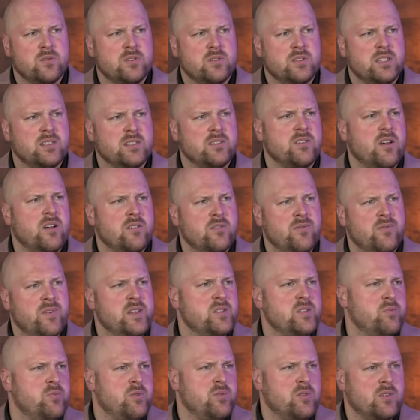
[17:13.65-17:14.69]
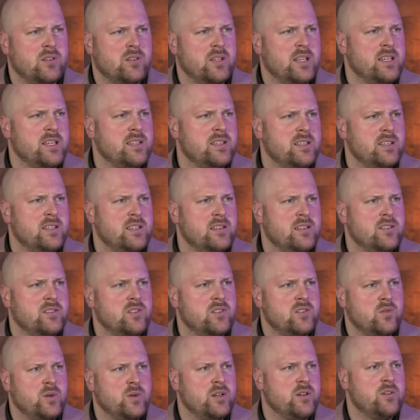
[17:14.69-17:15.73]
TikTok, Facebook, LinkedIn,
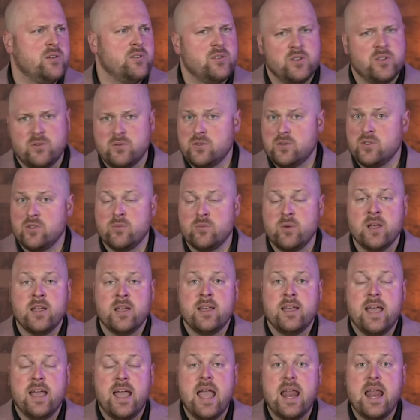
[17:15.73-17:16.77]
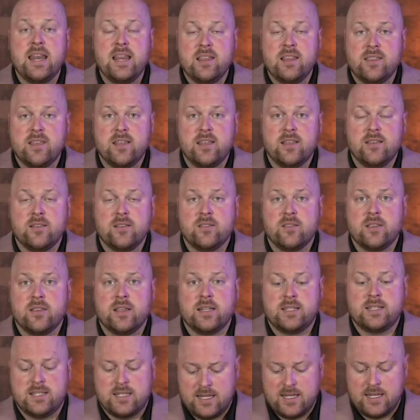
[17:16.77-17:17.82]
Twitter, YouTube, anything
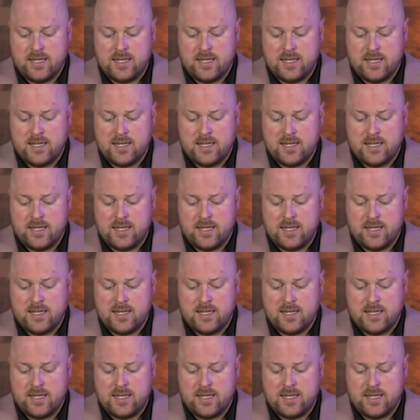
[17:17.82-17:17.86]
that,